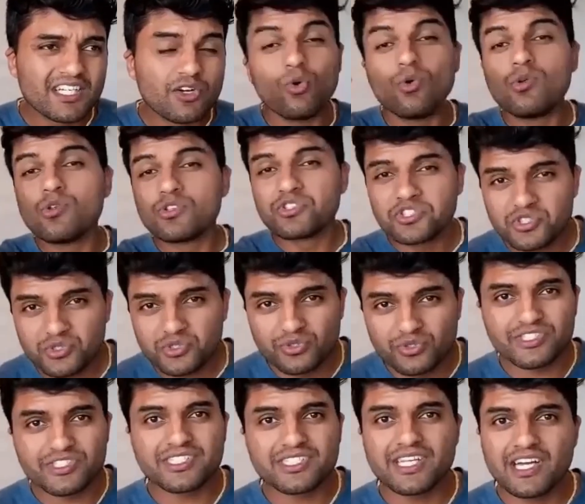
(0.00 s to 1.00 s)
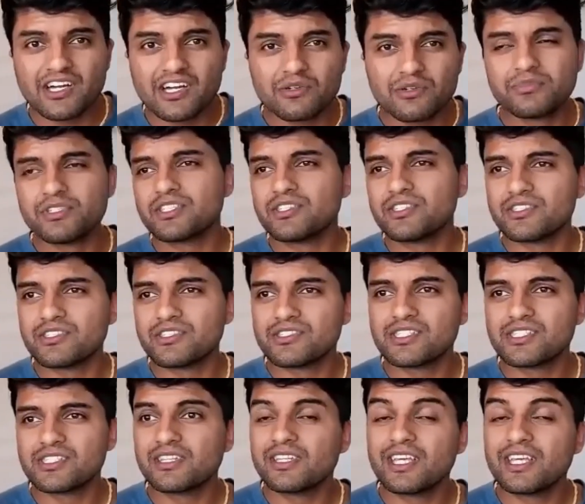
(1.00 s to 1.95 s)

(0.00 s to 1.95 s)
all sorts now because